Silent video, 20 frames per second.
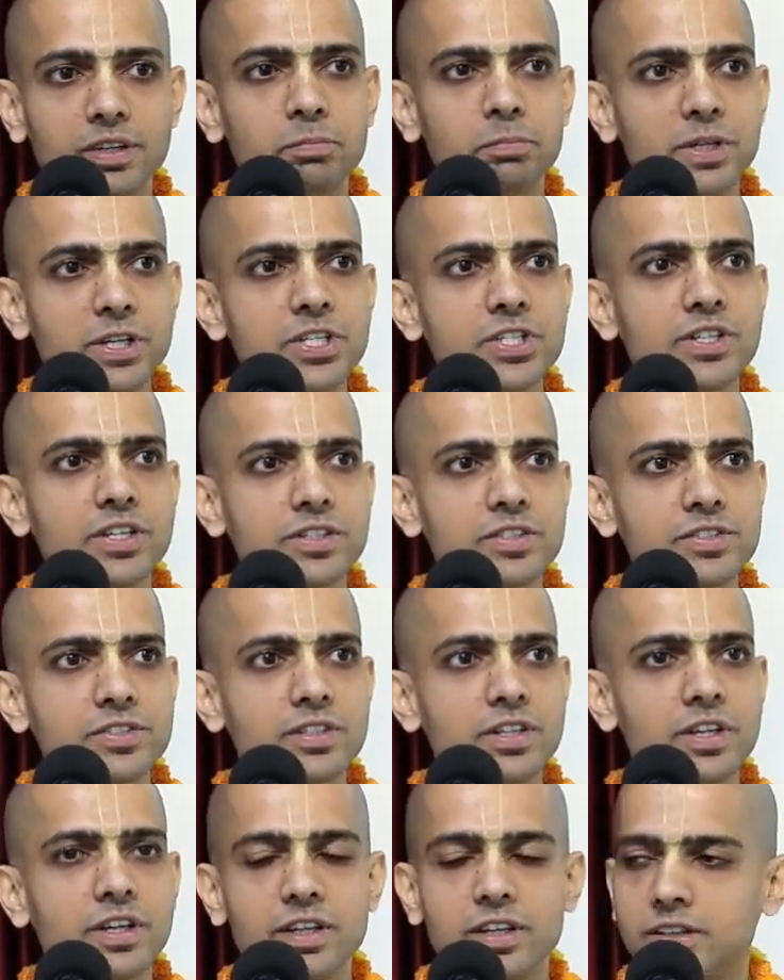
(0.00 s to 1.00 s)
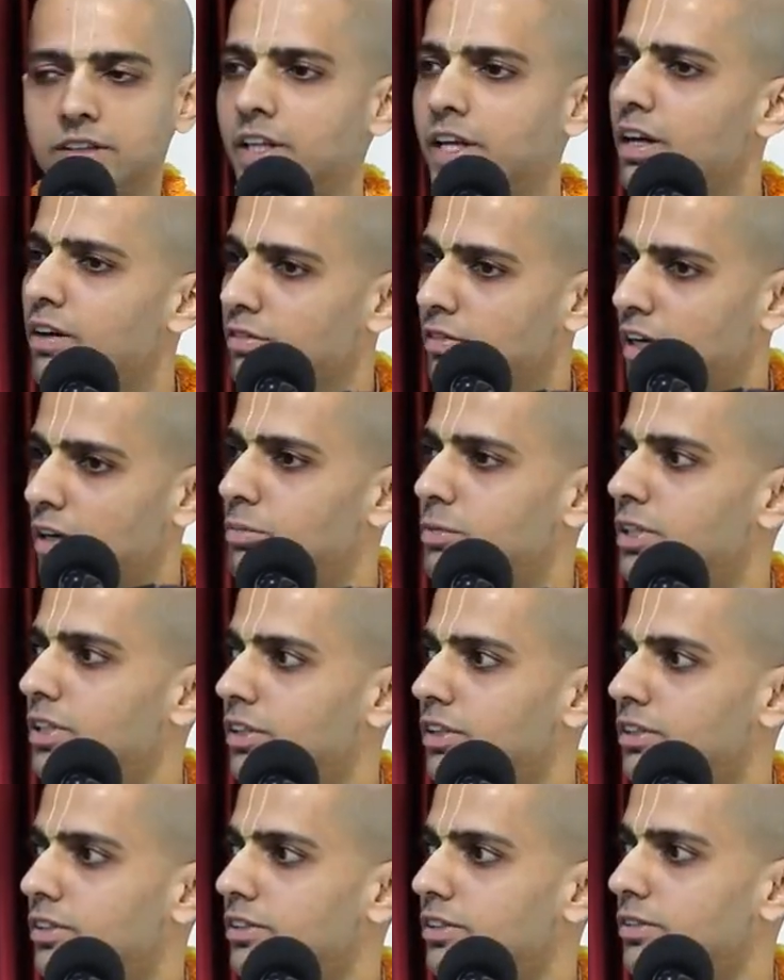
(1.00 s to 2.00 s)
preachers, they have come
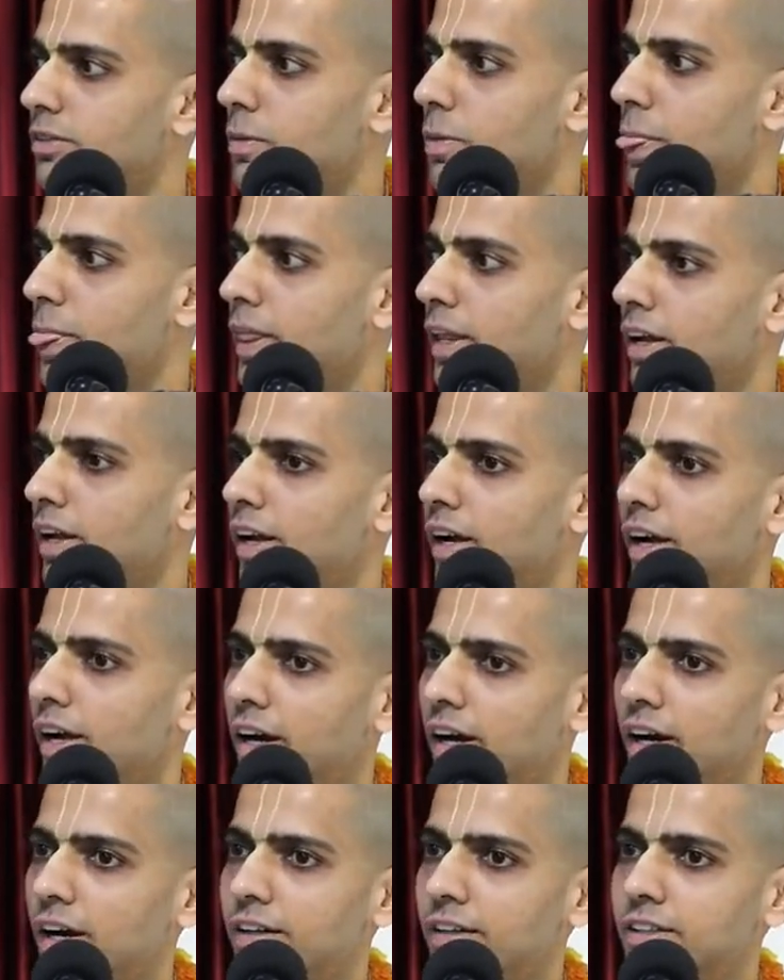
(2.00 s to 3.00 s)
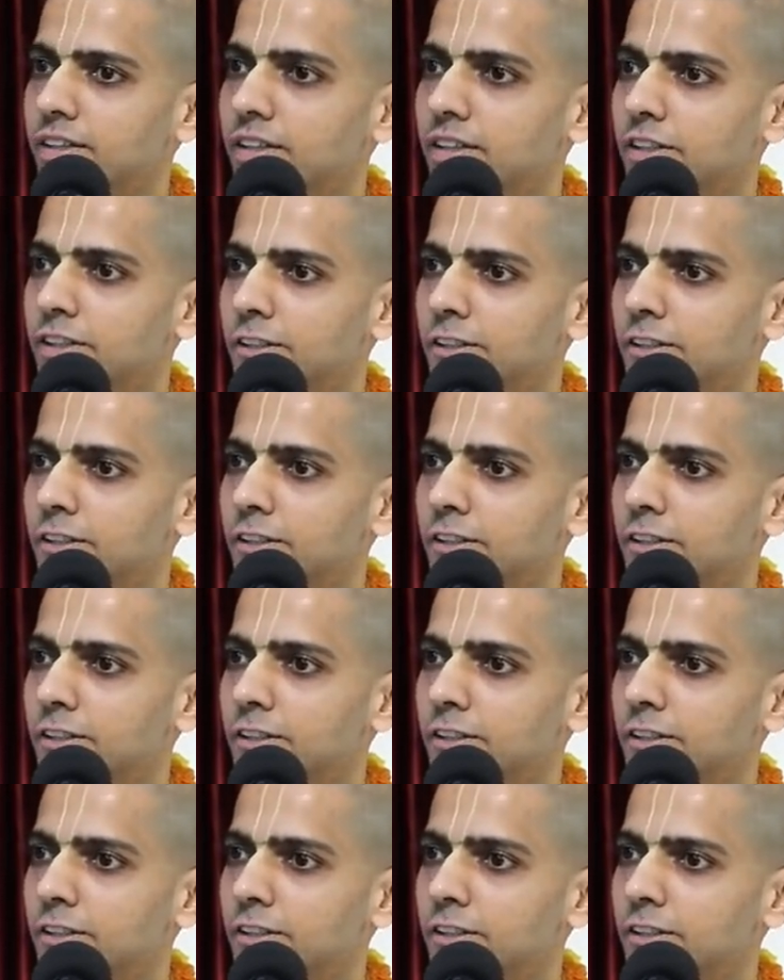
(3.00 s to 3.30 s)
here and